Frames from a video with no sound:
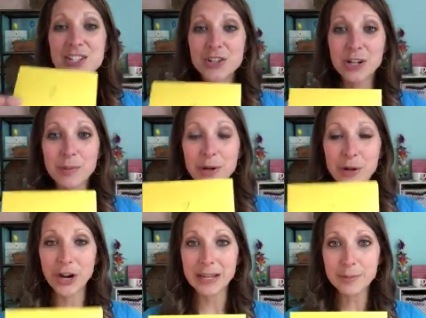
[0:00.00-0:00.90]
So you're going to put
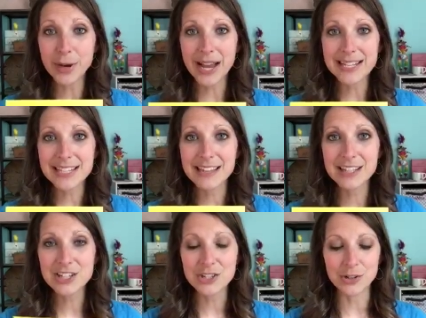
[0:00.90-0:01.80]
grand prize in
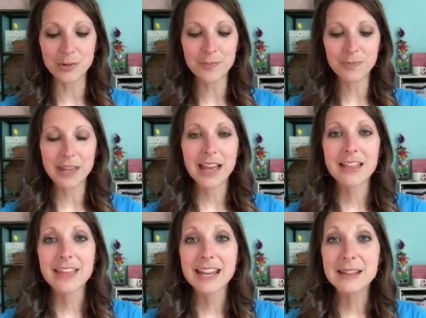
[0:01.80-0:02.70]
the 2.
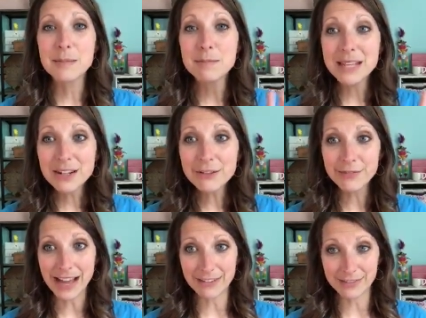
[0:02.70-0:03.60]
Then in the middle
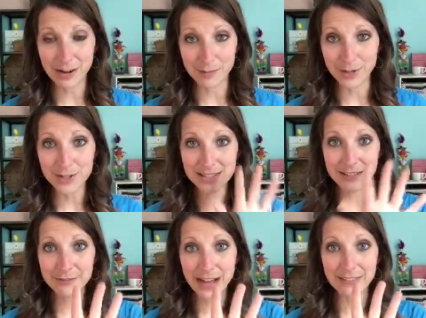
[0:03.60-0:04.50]
5 numbers,
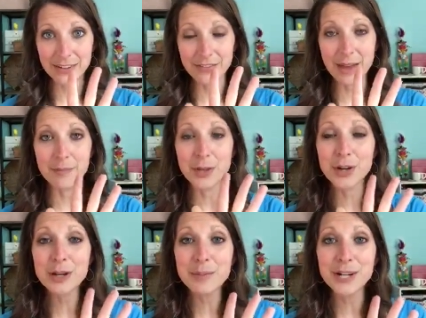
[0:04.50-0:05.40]
5 of them, you're
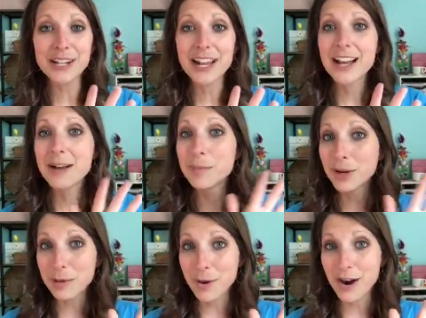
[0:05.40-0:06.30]
going to put
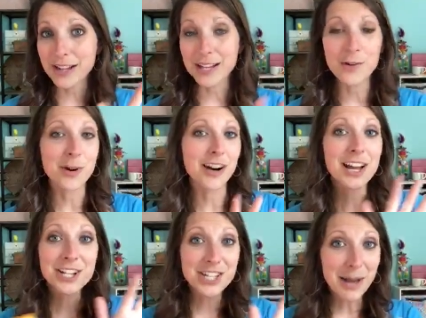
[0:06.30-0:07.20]
book a party or
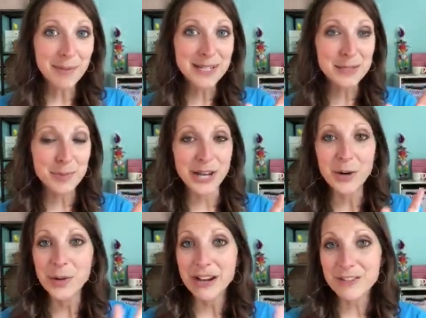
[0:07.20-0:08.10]
shopping spree
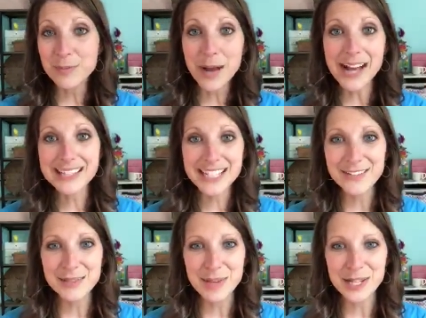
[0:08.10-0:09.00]
or whatever
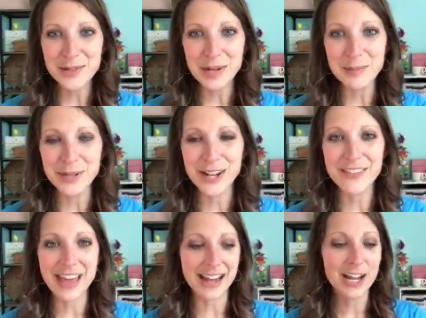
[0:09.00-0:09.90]
positive spin you want to put
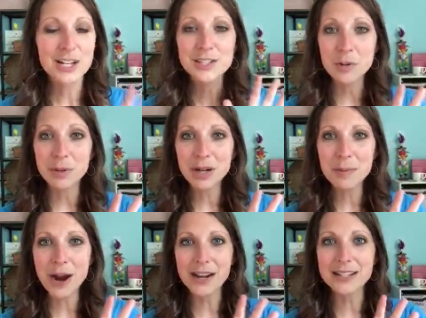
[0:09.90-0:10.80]
on that. So book a
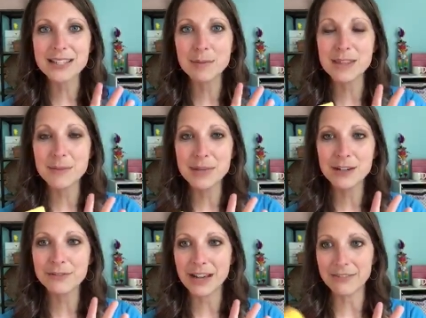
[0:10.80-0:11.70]
party is going to be the
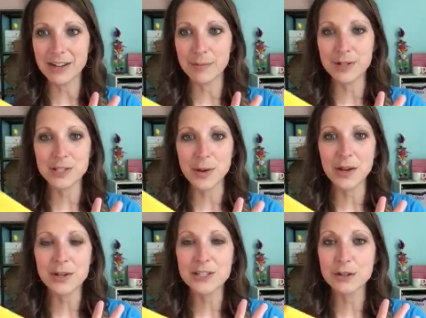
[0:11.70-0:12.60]
middle 5 numbers. So
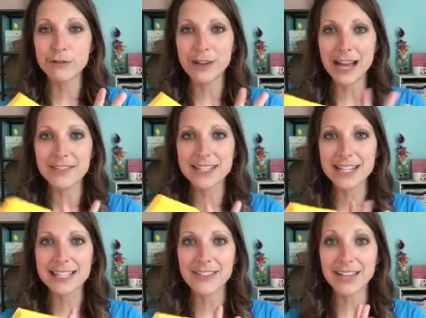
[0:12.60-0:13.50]
I always do 5,
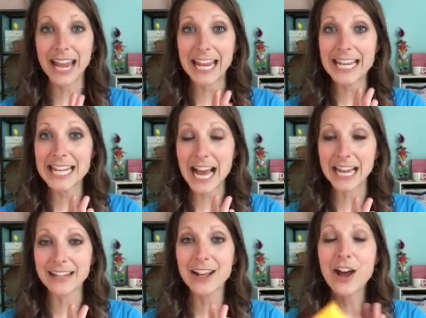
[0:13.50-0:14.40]
6, 7, 8, and
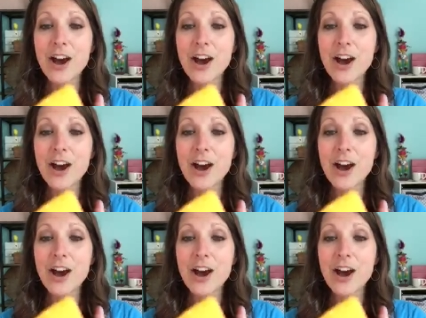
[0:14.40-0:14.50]
9